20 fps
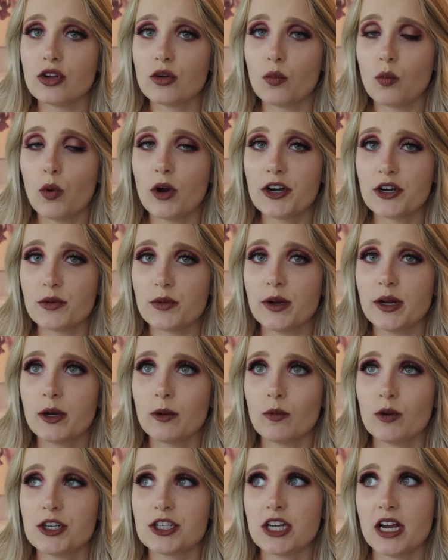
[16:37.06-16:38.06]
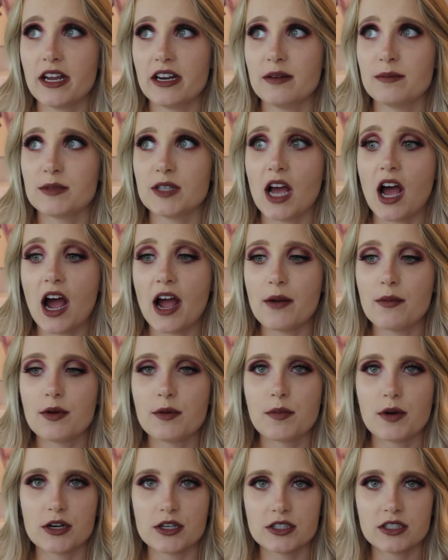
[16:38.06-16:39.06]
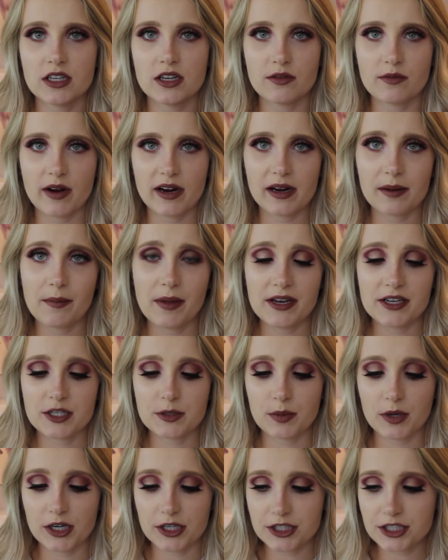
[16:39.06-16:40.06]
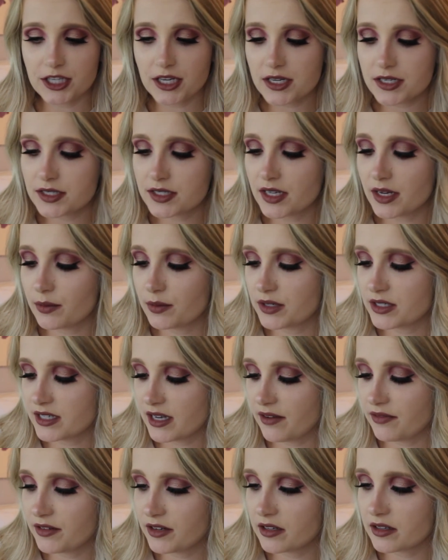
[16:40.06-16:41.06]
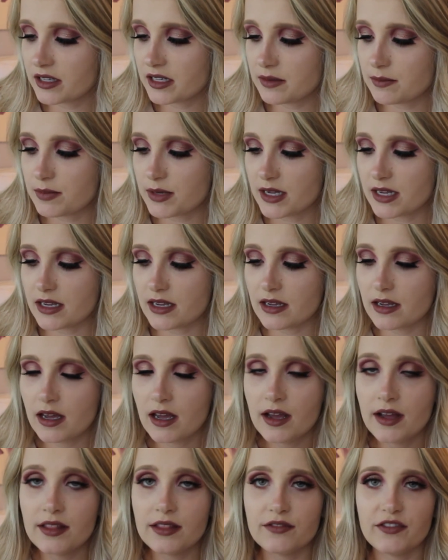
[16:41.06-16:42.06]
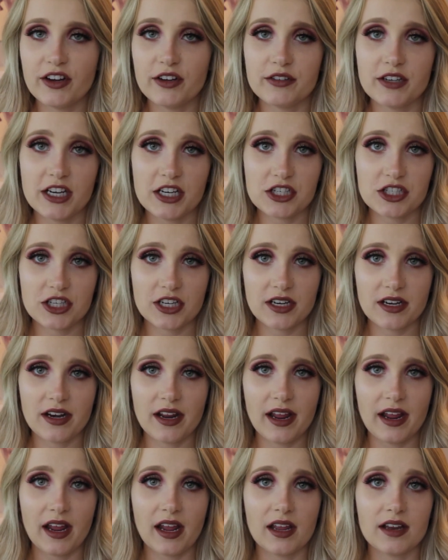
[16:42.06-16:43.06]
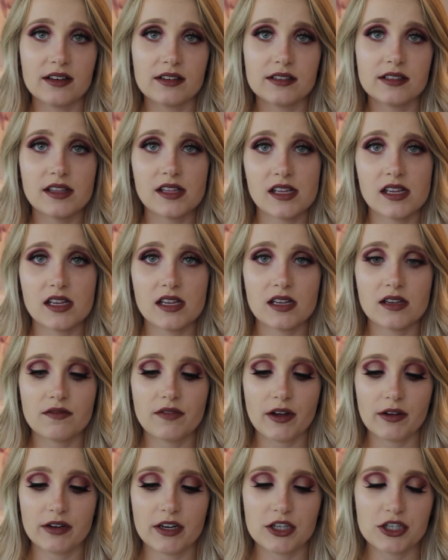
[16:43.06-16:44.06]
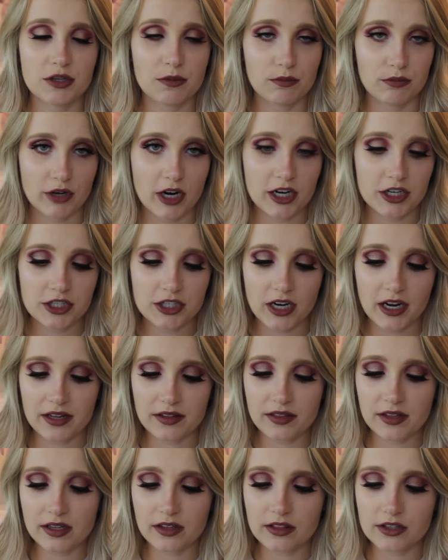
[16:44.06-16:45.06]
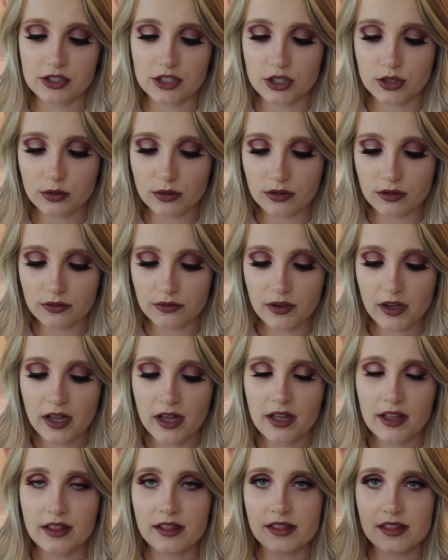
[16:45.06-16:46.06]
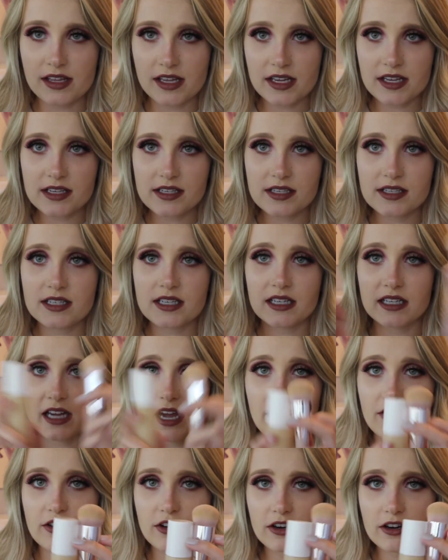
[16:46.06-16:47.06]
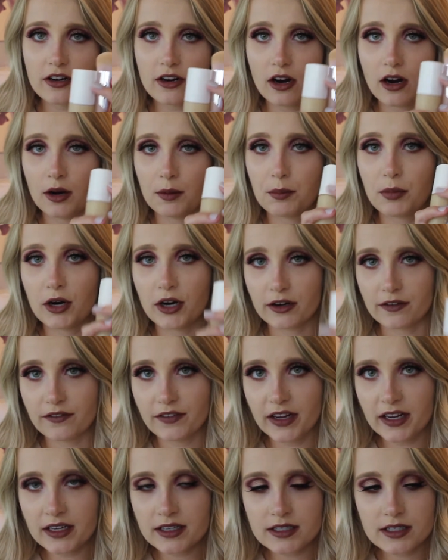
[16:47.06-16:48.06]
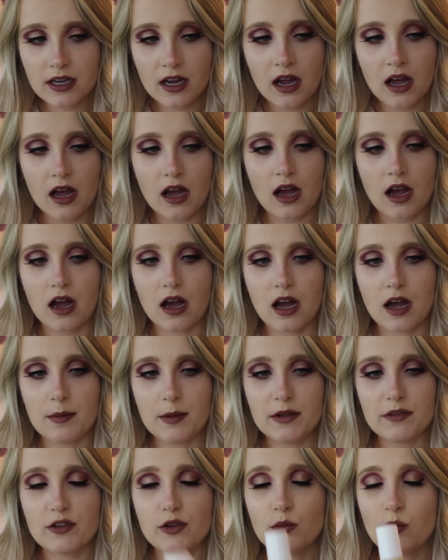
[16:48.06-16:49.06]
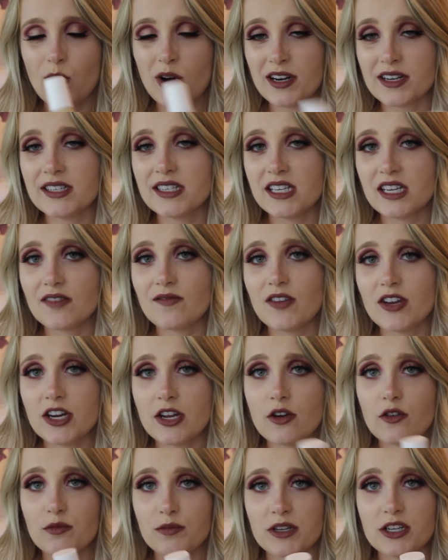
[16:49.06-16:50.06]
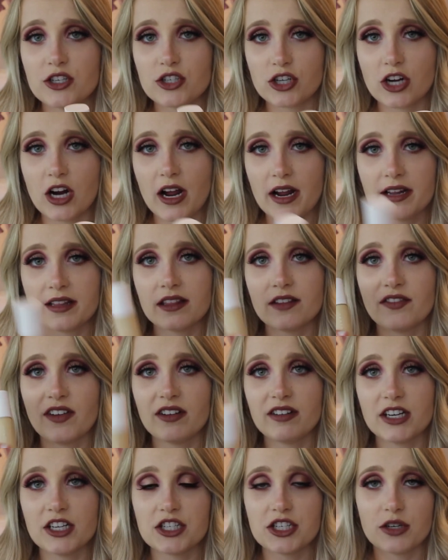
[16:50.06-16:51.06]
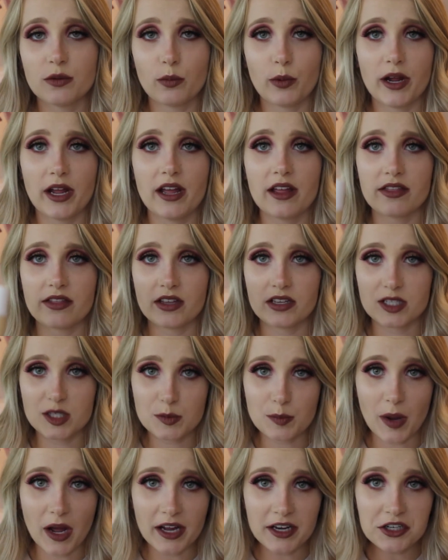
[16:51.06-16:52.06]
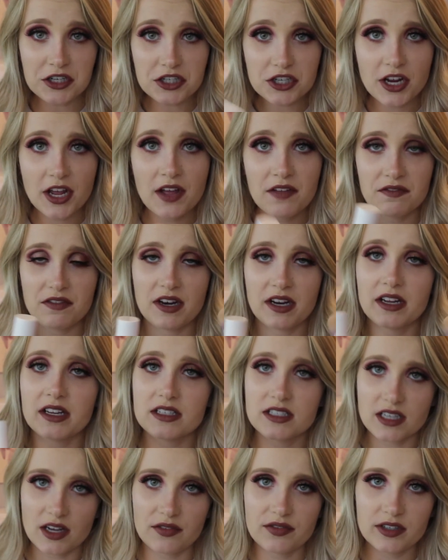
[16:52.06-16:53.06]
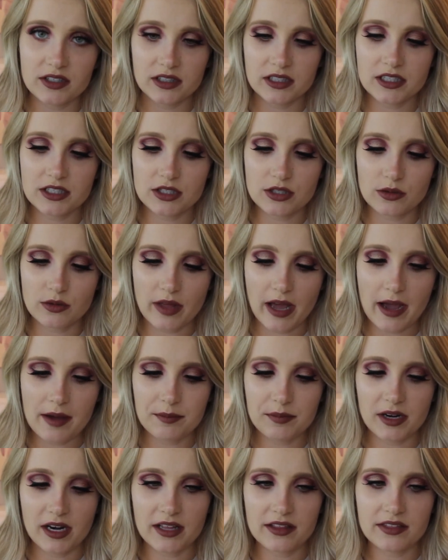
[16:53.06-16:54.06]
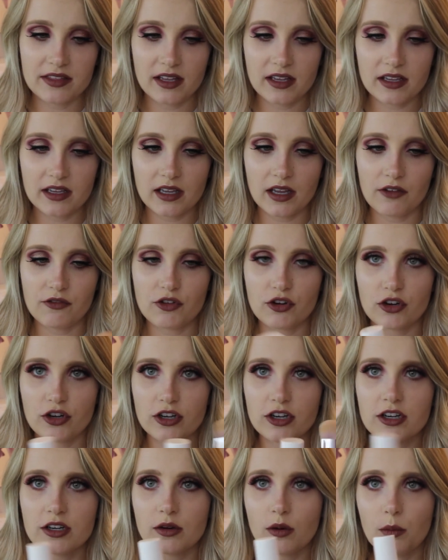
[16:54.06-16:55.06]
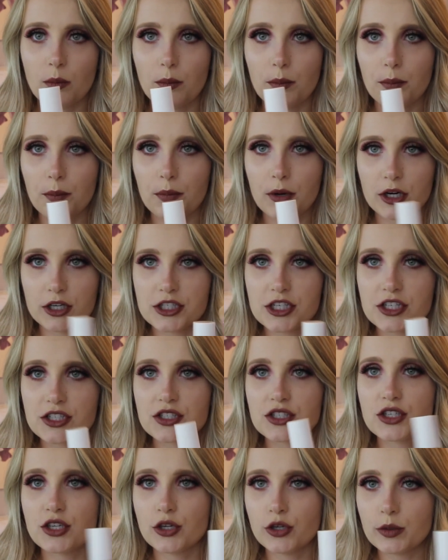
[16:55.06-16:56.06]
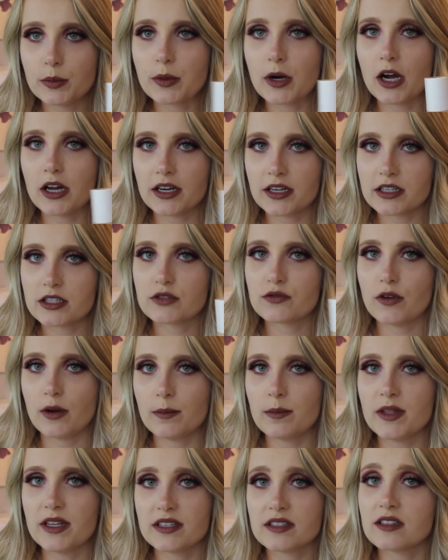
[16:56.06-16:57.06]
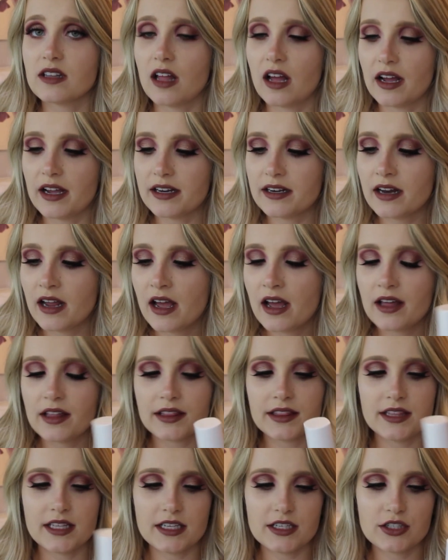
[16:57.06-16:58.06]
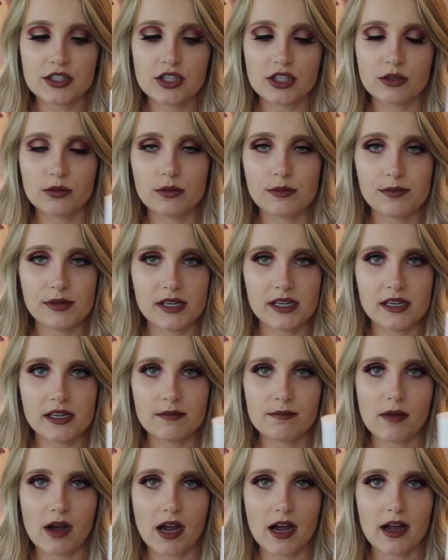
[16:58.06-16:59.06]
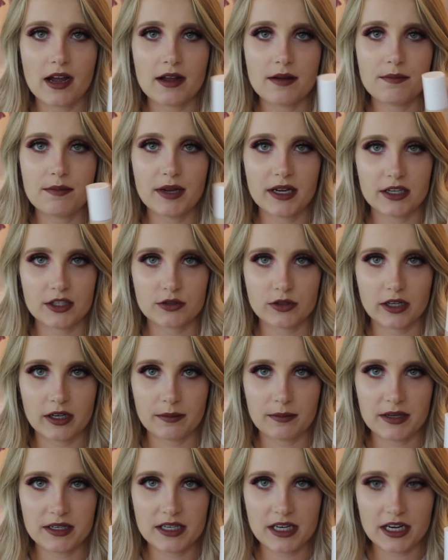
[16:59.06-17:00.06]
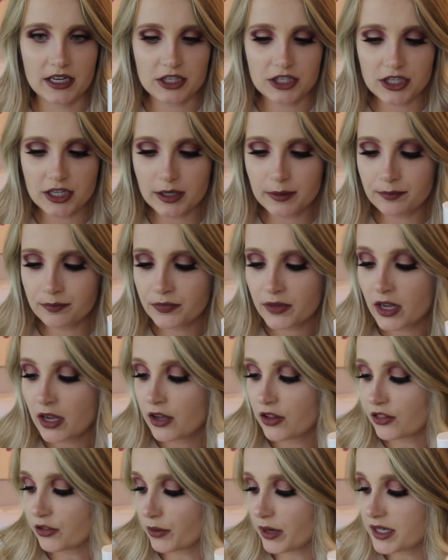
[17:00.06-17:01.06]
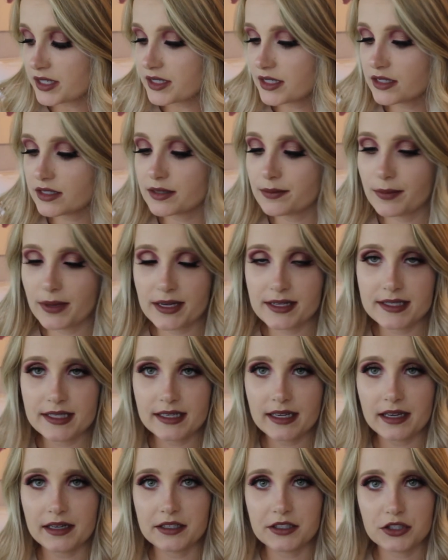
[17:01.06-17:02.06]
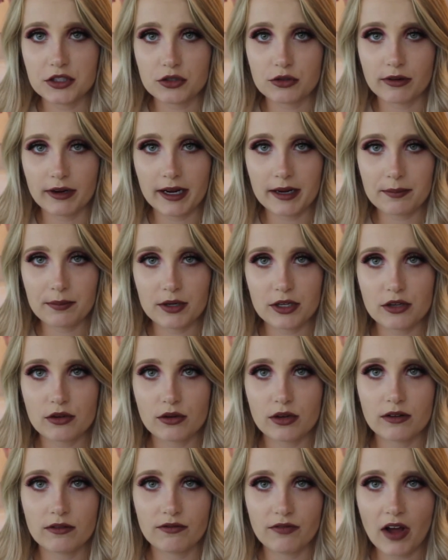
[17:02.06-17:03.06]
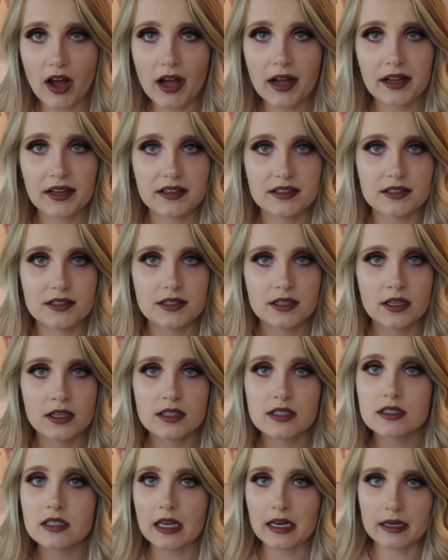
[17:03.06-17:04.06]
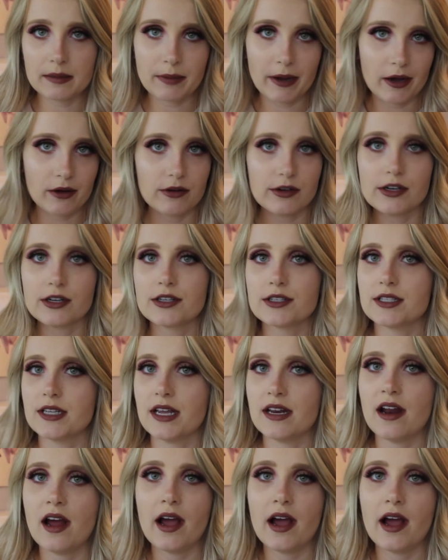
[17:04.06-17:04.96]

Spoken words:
wondering which items I would personally recommend to purchase, it would definitely be foundation and the foundation brush. I think the two of these together are perfect. If you want to see a video of me trying the foundation with a sponge, then I can definitely do that. But I think if you're gonna purchase two products from this line, these two would be my biggest recommendation. The rest is amazing and it's great, but you can find setting powders and